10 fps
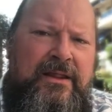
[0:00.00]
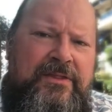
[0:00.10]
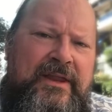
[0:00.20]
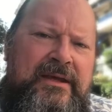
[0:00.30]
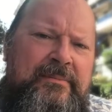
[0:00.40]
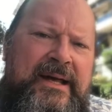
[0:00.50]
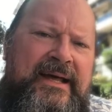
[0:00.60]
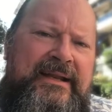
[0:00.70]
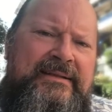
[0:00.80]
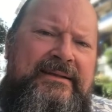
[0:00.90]
Think
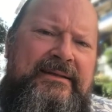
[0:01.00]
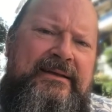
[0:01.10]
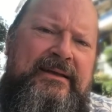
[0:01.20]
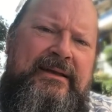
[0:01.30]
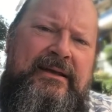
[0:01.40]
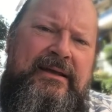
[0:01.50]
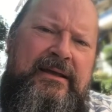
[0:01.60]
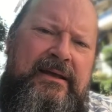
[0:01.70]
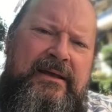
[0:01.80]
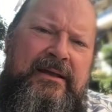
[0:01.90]
about it
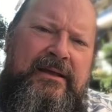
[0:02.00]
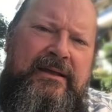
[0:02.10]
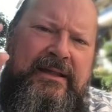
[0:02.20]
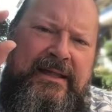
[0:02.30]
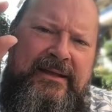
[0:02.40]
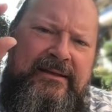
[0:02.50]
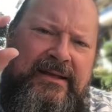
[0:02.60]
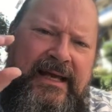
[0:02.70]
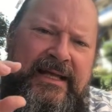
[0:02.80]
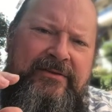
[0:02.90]
in
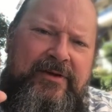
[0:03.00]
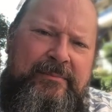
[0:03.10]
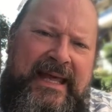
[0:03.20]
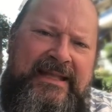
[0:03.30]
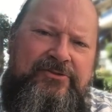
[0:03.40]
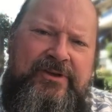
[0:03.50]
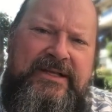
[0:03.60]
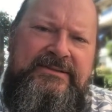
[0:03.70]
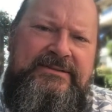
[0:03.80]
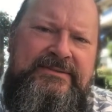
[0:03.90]
kind of a
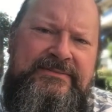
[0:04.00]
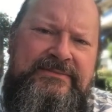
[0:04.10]
matrix.